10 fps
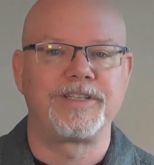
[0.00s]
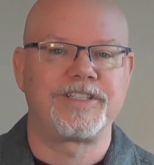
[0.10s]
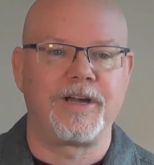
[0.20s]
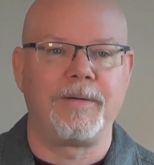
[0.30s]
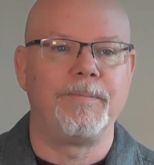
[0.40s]

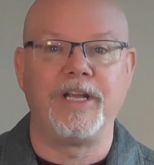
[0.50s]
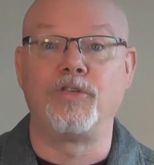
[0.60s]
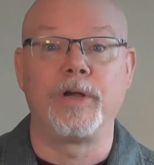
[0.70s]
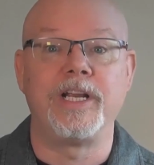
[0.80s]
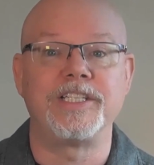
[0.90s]
some
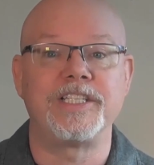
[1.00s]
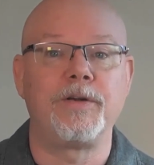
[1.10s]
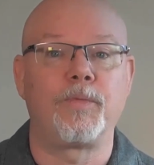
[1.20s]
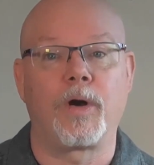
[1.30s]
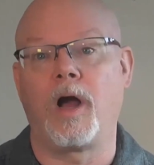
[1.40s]
ingredients
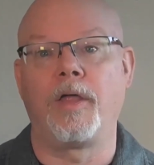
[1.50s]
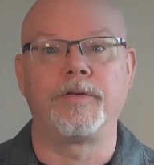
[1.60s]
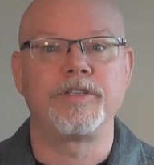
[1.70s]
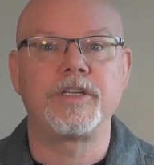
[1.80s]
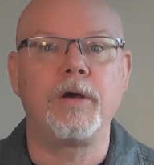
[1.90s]
in where
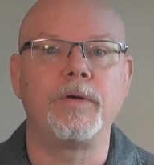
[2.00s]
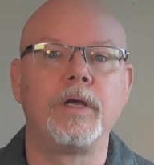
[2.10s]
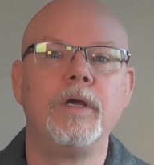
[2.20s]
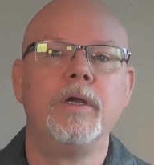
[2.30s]
others don't.